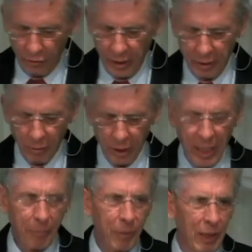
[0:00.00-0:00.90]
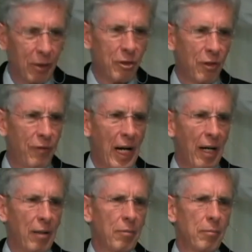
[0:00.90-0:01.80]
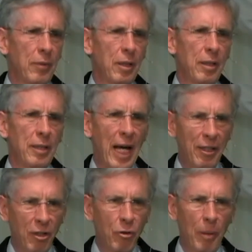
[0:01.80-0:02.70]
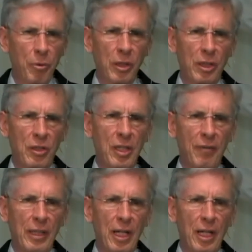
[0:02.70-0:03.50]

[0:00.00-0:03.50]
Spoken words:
feet were like pillars of fire. That description is given